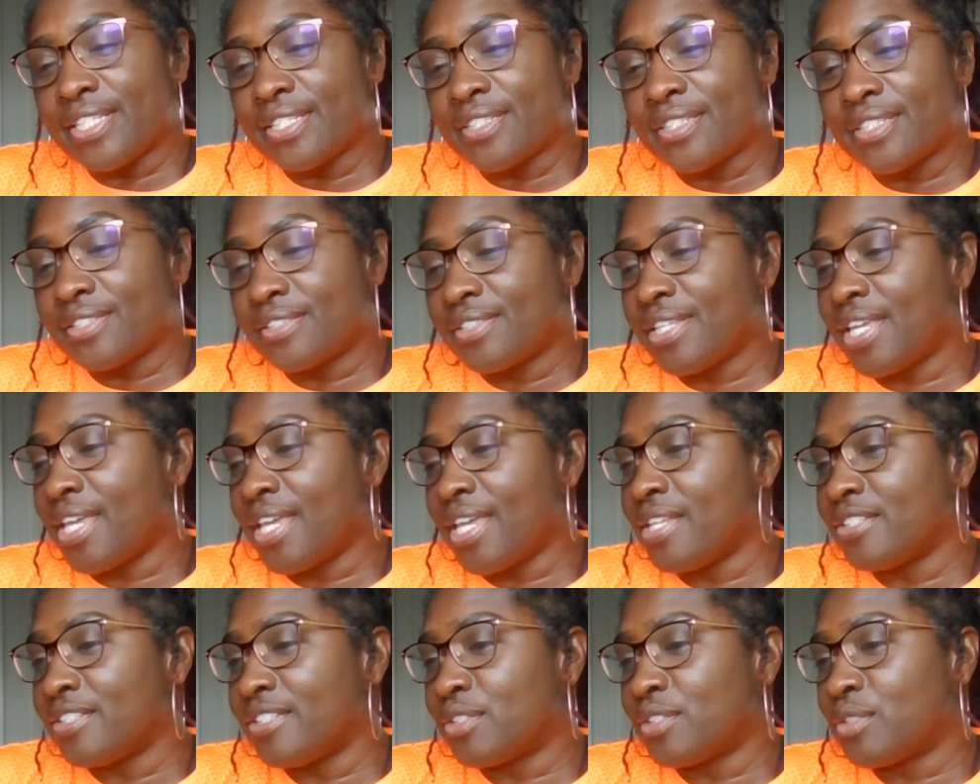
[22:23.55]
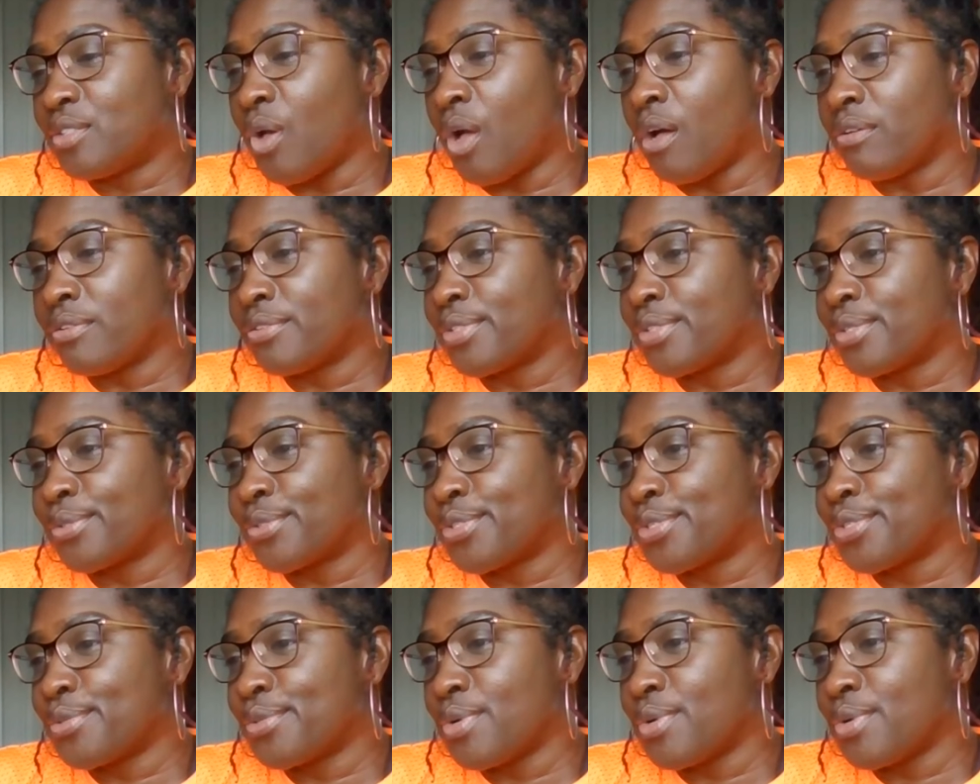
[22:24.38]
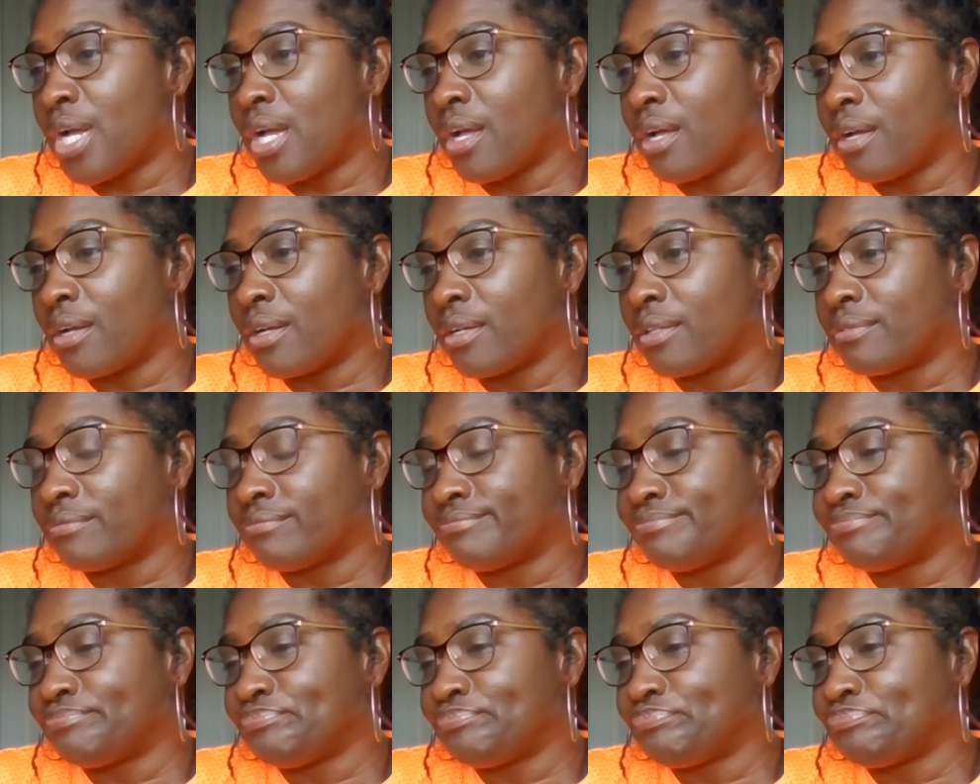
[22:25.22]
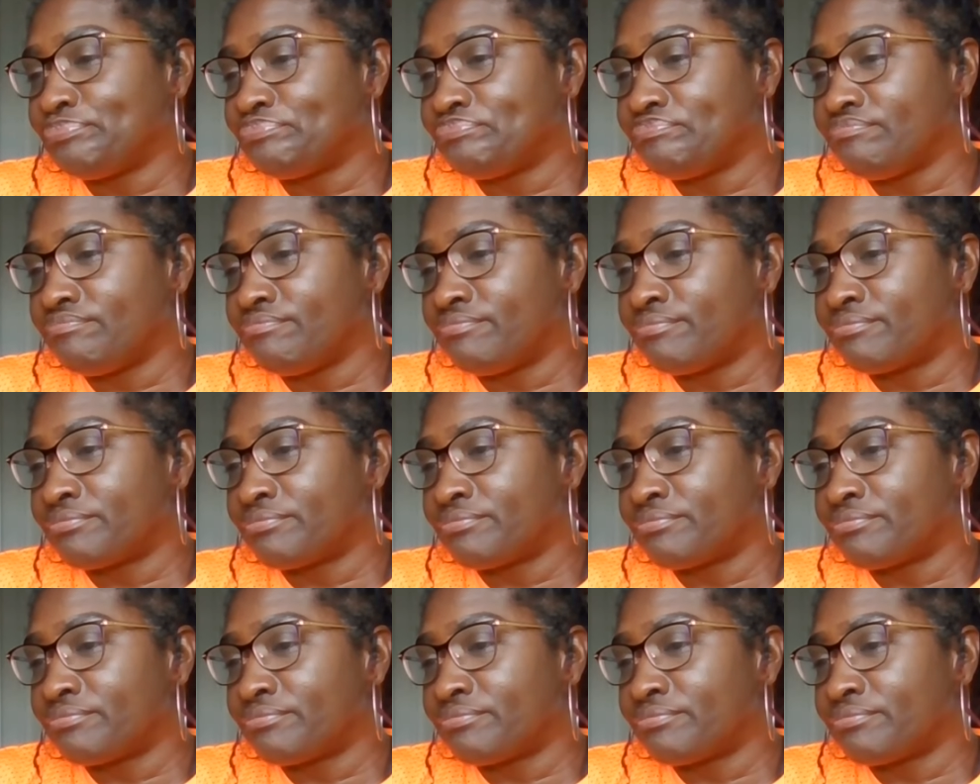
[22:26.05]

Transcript: and this extends to also to um